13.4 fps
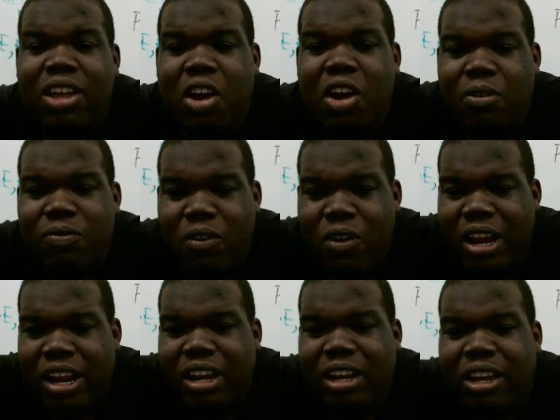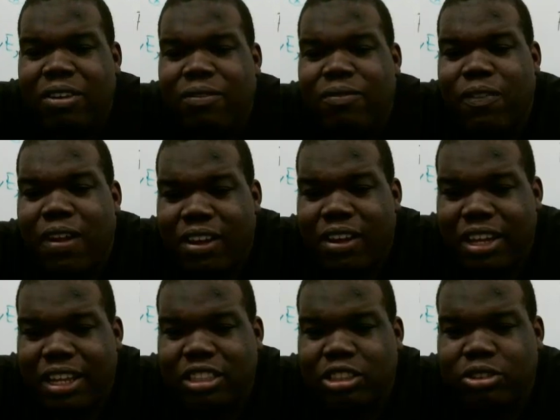avoiding falling
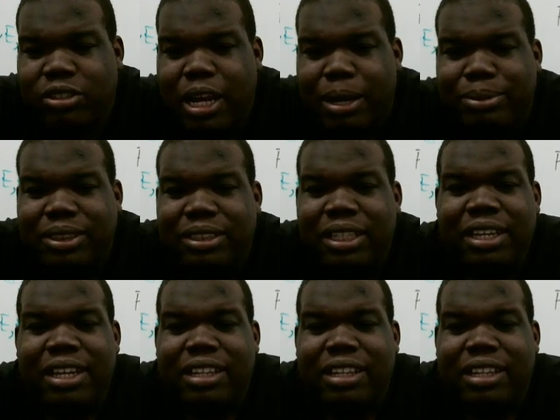into traps.